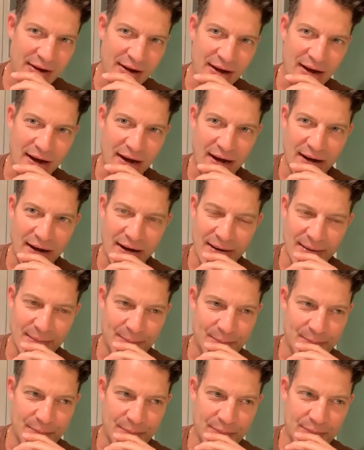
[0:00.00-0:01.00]

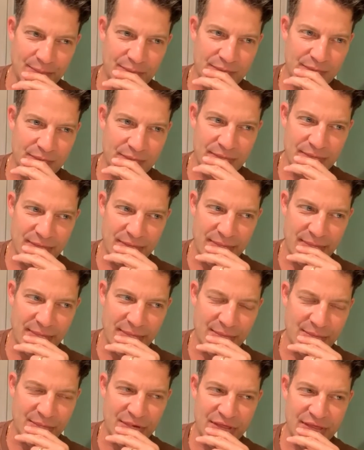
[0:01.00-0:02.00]
Let
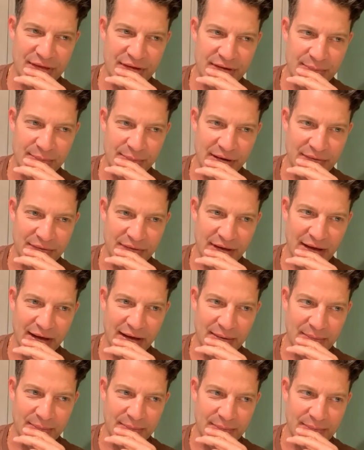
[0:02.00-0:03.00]
me think about
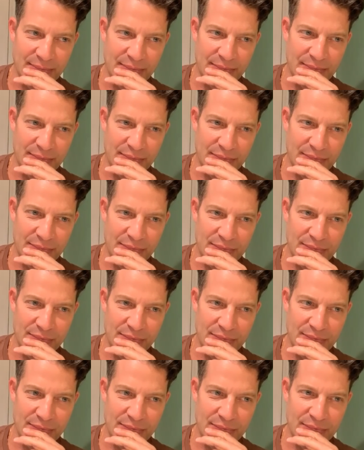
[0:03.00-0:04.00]
that.
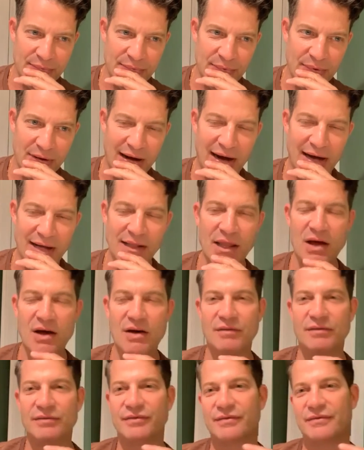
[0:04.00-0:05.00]
I
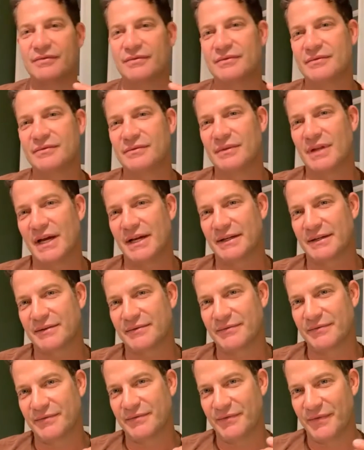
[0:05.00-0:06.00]
love like
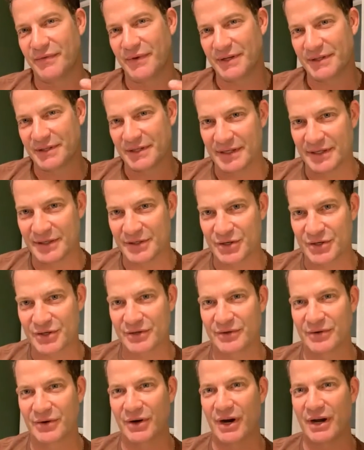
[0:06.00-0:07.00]
vintage
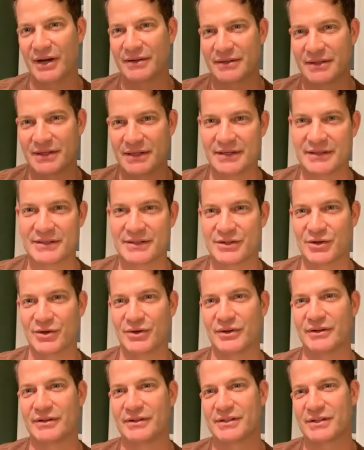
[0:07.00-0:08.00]
or antique
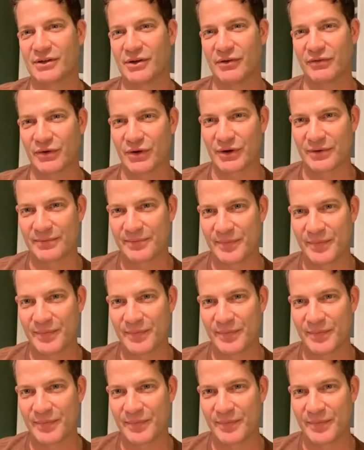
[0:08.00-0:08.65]
sterling silver.